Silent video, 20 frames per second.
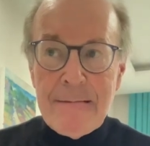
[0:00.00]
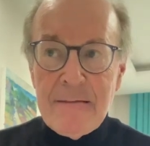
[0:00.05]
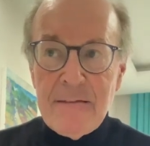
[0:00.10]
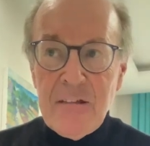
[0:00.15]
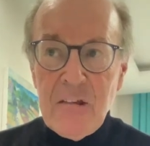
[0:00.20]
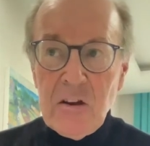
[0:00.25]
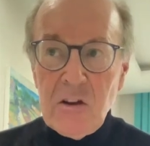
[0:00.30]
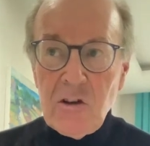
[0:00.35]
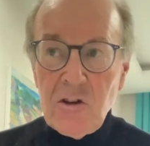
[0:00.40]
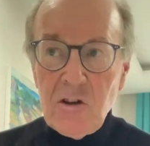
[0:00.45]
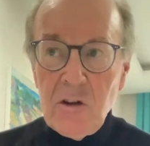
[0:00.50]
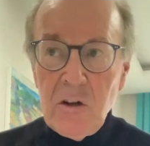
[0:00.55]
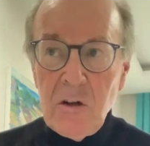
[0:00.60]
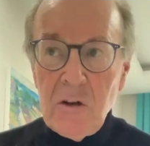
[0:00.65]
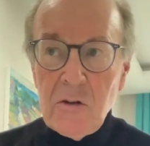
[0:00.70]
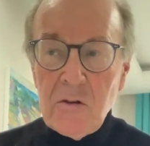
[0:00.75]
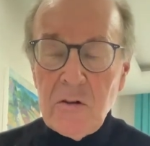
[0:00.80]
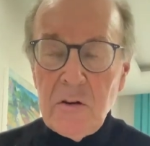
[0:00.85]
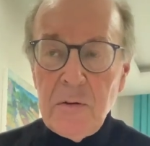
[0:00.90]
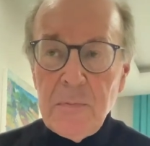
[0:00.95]
The
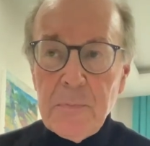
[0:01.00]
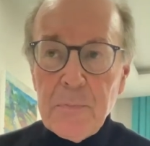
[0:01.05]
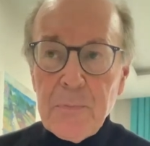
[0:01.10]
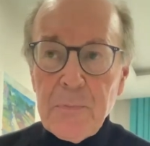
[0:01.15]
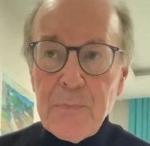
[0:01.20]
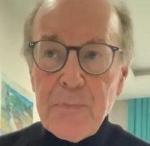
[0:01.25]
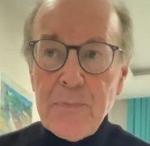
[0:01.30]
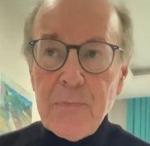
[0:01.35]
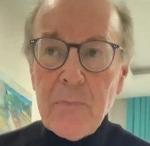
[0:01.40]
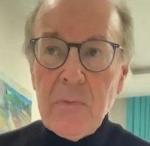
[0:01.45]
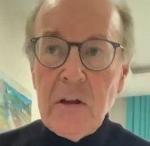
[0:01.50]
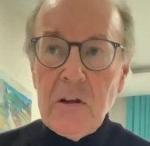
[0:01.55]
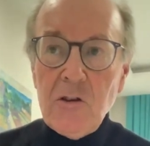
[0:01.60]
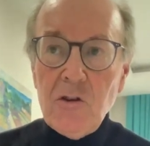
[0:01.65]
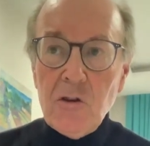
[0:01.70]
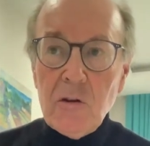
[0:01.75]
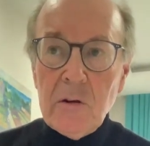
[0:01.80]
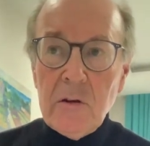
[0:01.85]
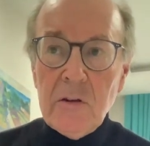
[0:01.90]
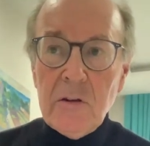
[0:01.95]
children
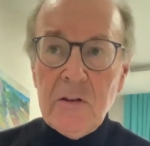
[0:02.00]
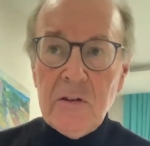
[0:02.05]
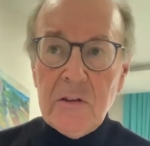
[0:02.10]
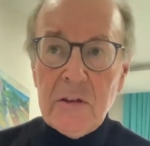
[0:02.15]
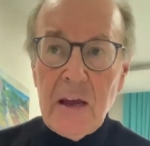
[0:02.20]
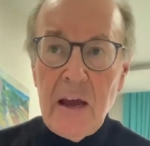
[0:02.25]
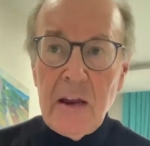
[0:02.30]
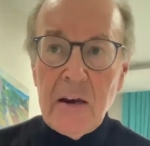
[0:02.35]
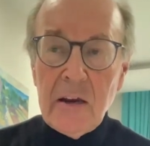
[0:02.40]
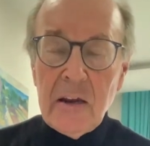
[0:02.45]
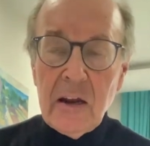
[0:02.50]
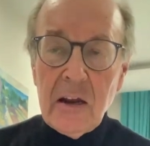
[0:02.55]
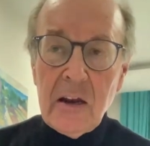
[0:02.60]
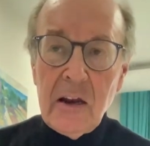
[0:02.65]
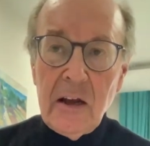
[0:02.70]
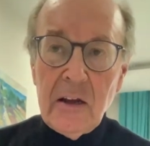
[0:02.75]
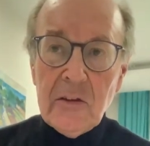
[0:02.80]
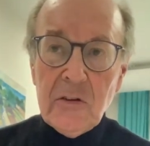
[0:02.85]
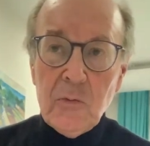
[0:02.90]
shouldn't stand in class